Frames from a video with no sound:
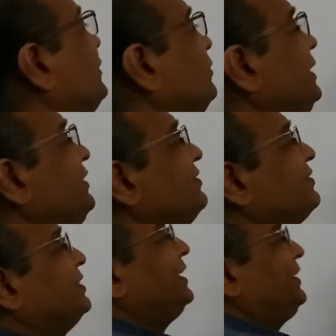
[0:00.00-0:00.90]
one is
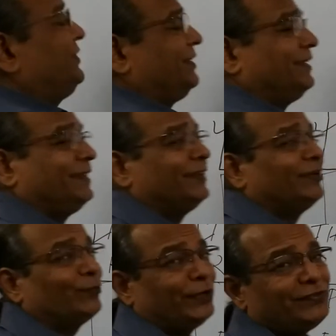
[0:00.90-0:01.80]
threat.
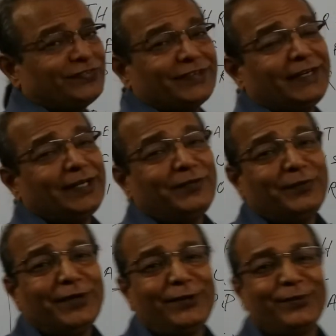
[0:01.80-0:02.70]
What is threat?
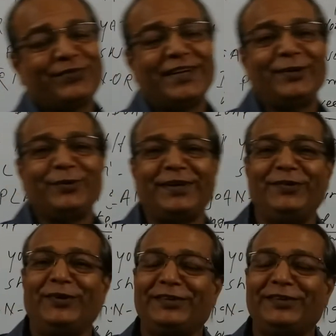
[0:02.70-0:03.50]
Everybody knows that. Okay, you are